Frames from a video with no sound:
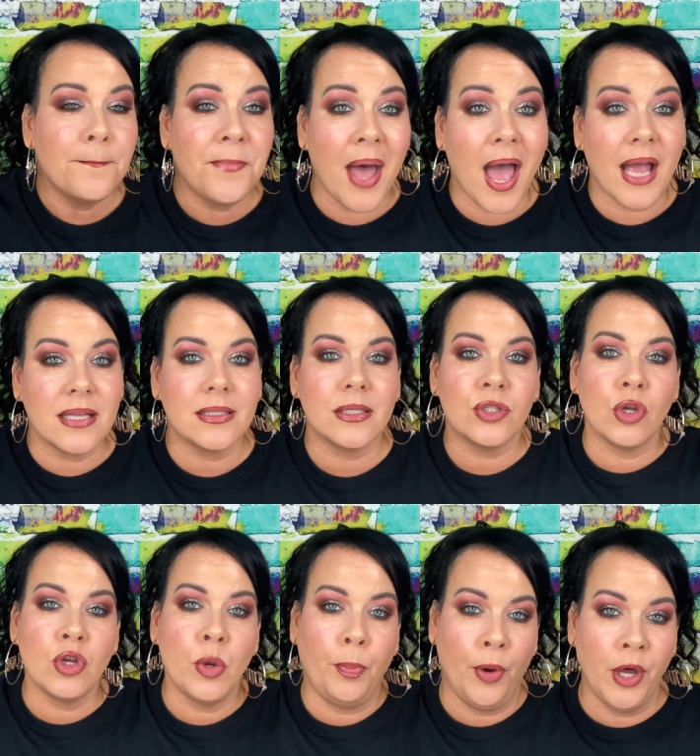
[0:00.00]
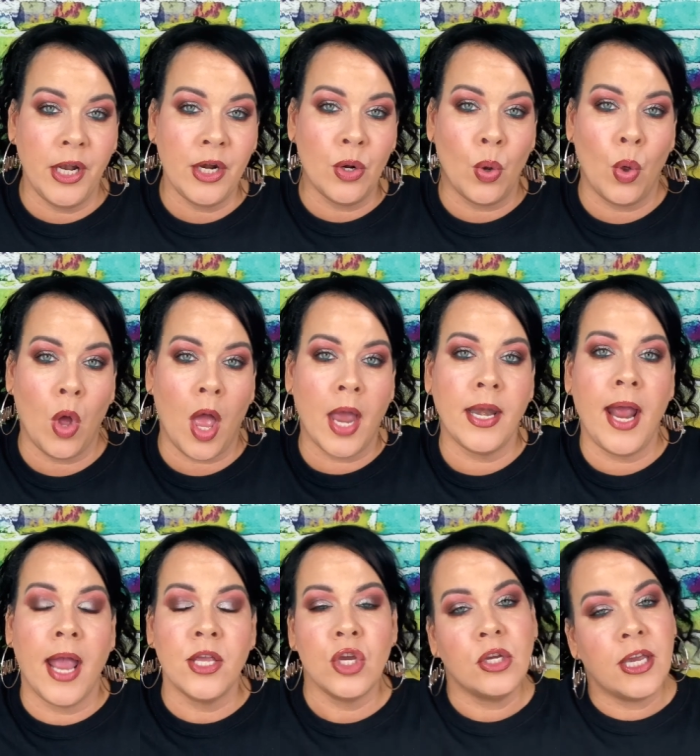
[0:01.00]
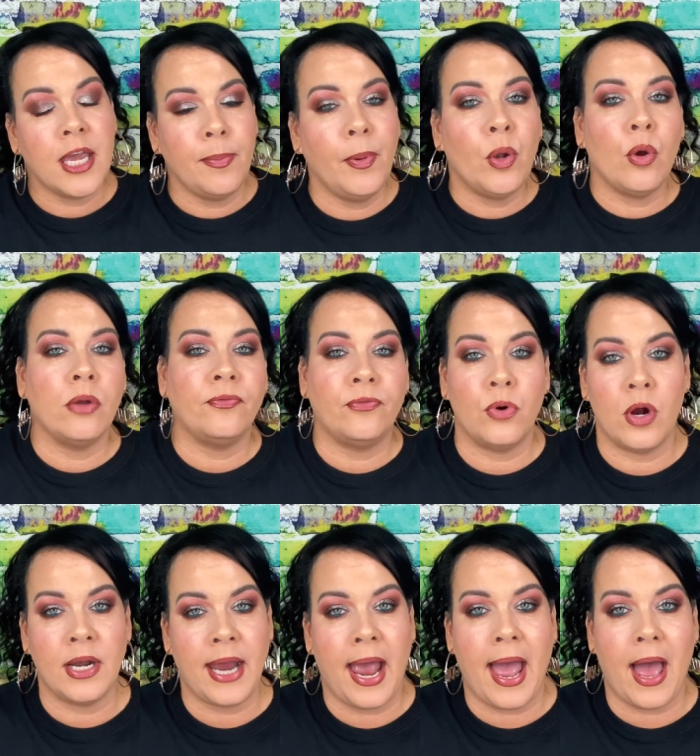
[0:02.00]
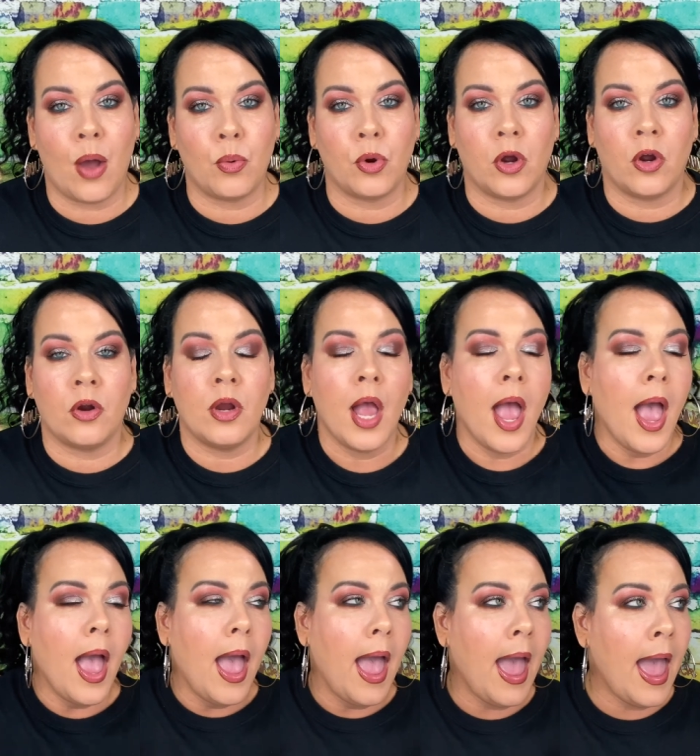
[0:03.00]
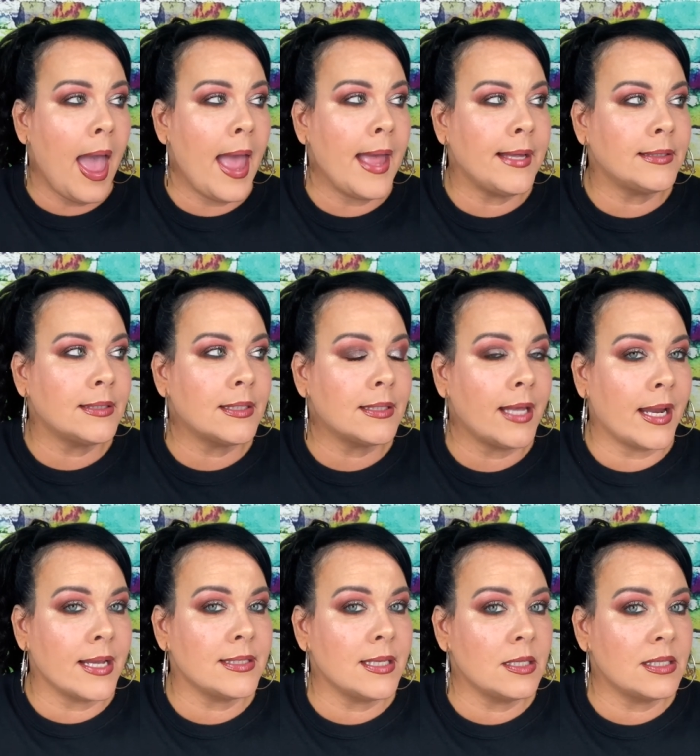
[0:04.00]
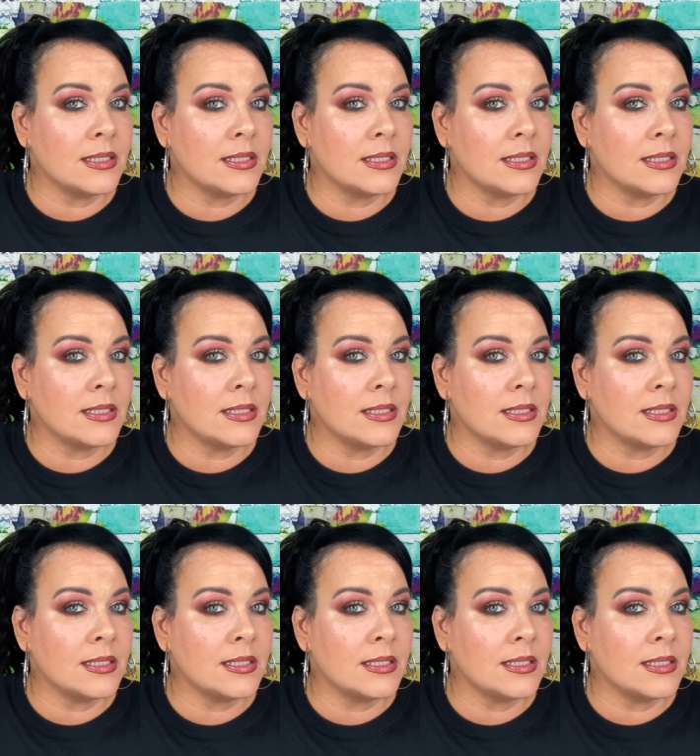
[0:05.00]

but, so you put it on and you keep it on for an hour. And like I said,